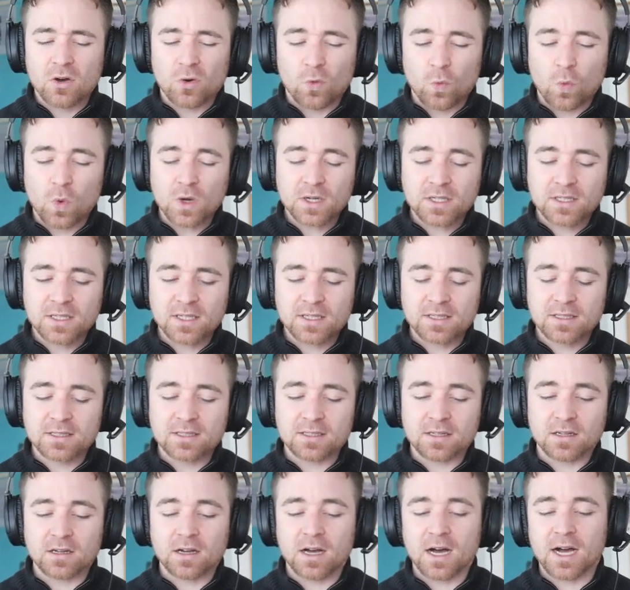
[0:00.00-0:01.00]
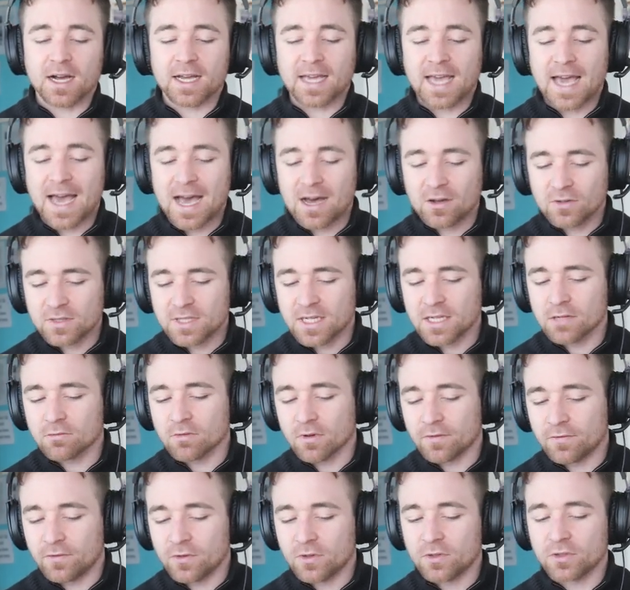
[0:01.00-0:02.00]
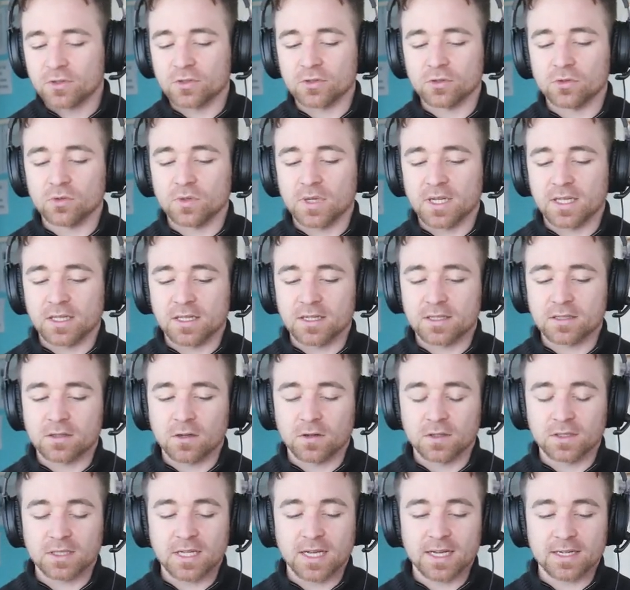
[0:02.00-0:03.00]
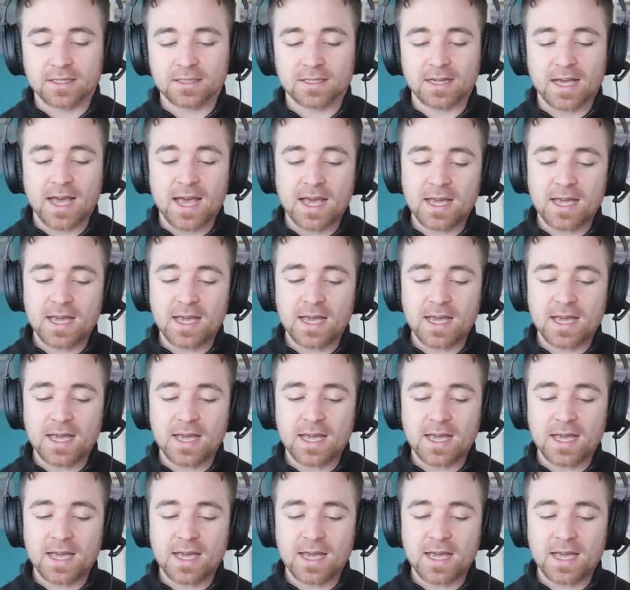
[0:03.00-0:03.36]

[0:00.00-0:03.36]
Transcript: What does accounting refer to in this context?